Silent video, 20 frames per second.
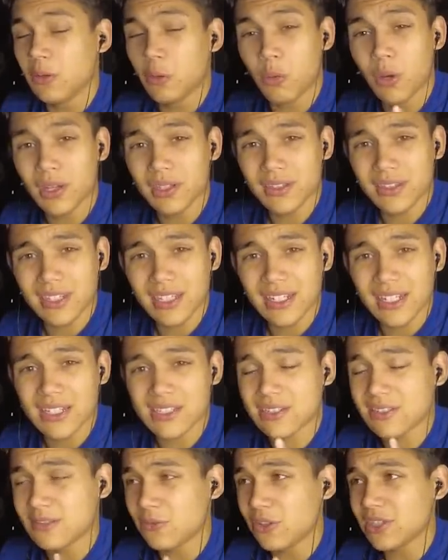One thing
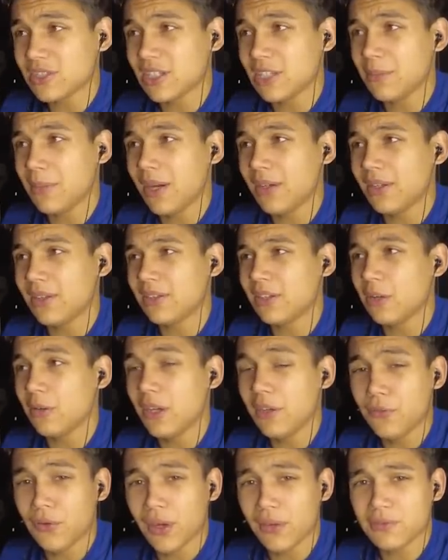that's risky about it though,
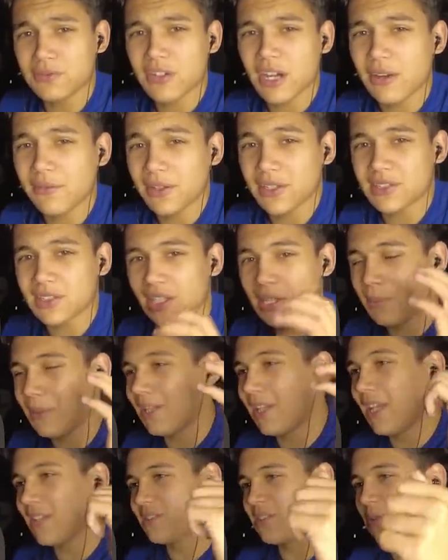if you have a driver that's a little
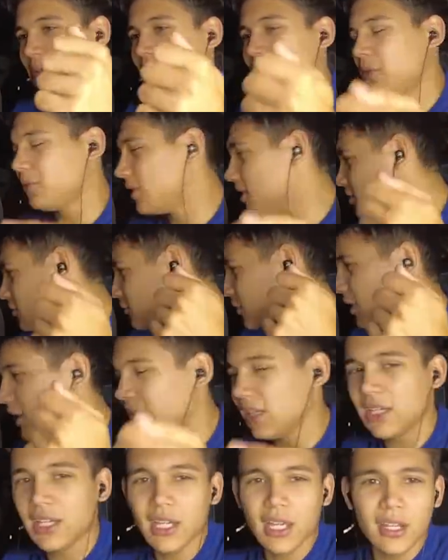bit less aware, who doesn't
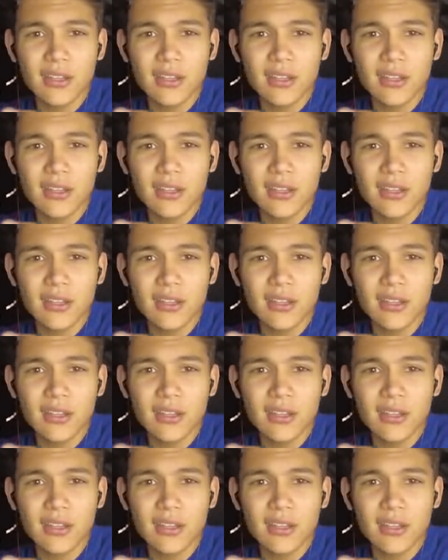really